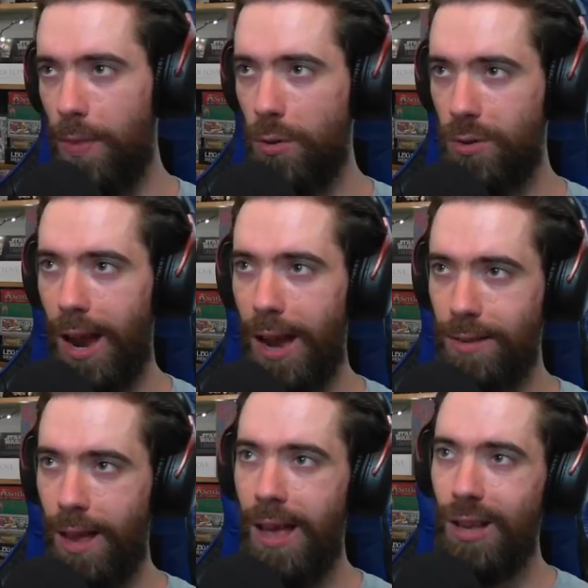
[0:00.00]
those guys.
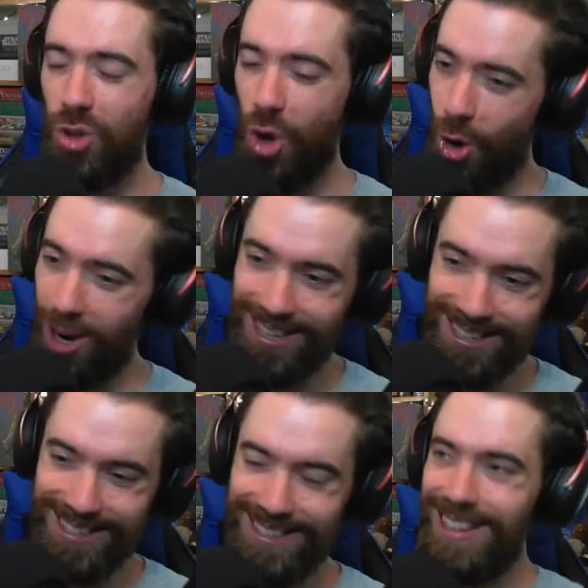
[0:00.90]
So
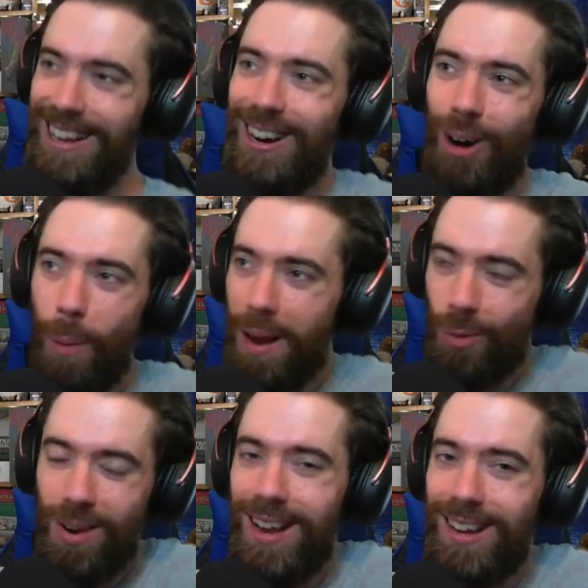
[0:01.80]
Omega
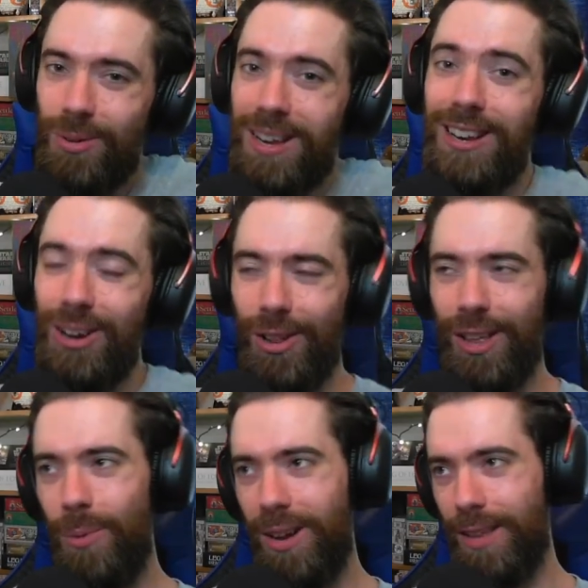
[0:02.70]
Red not doing nearly
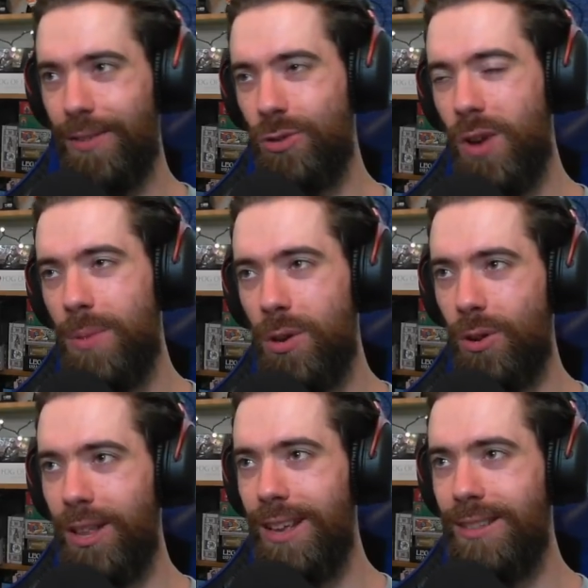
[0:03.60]
what Living
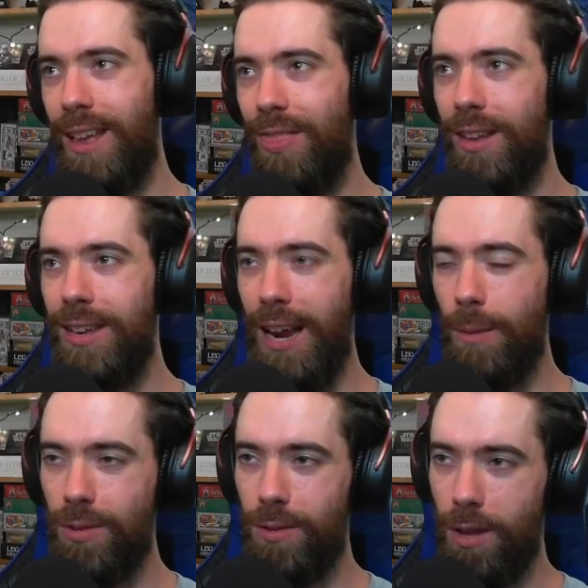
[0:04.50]
Tribunal is in the deck,
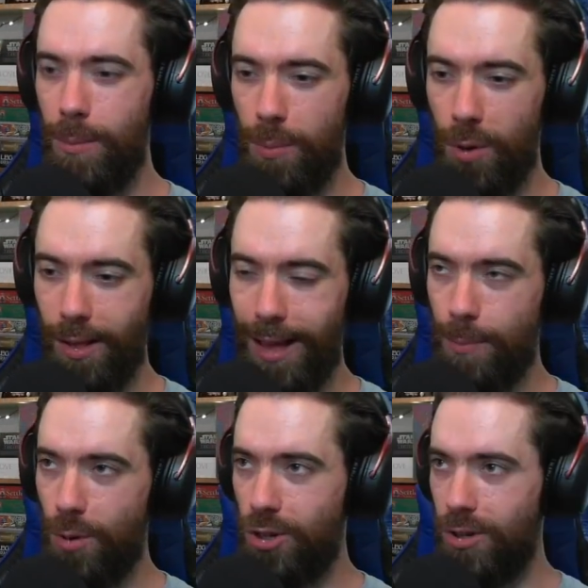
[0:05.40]
but still able to put a lot of
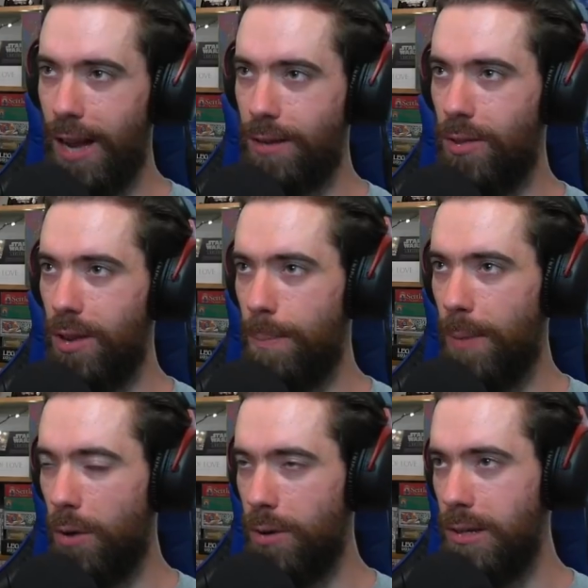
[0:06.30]
pressure down to the
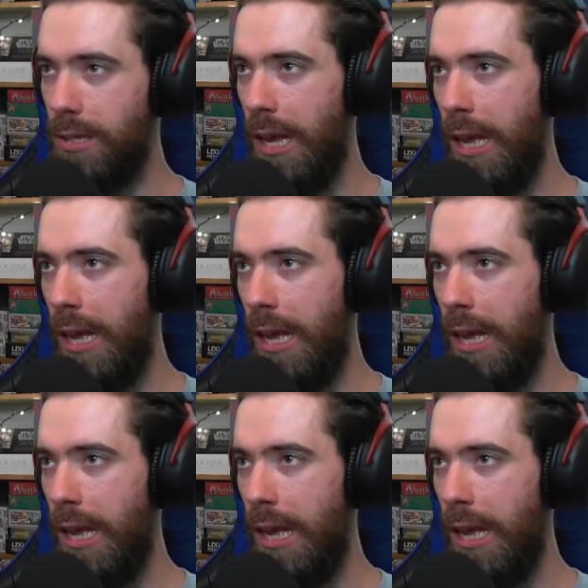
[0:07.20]
opponent.